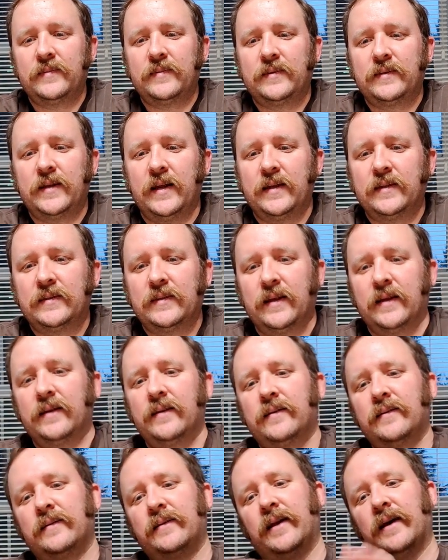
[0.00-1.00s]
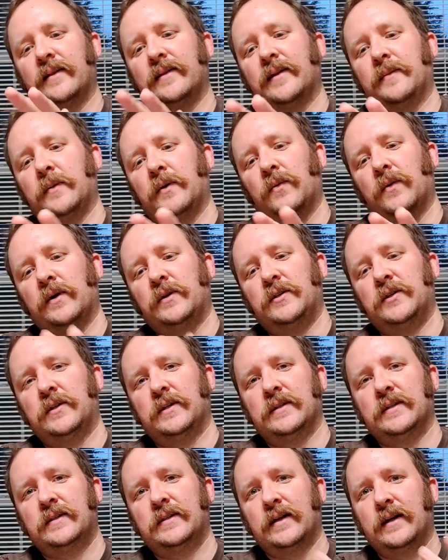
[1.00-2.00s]
states that limit what you
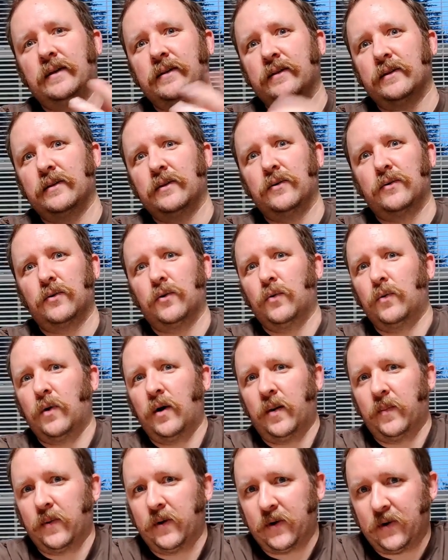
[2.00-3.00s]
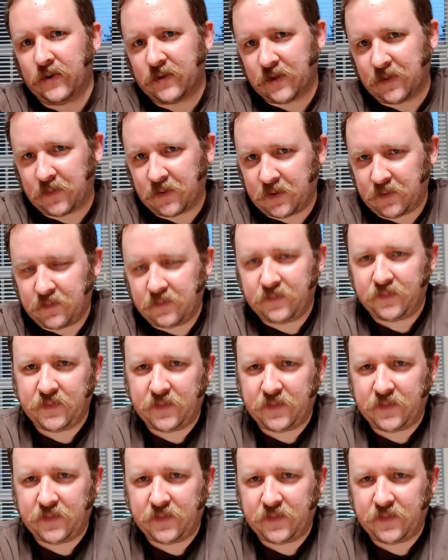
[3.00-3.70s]
can sell in the local Walmart or something.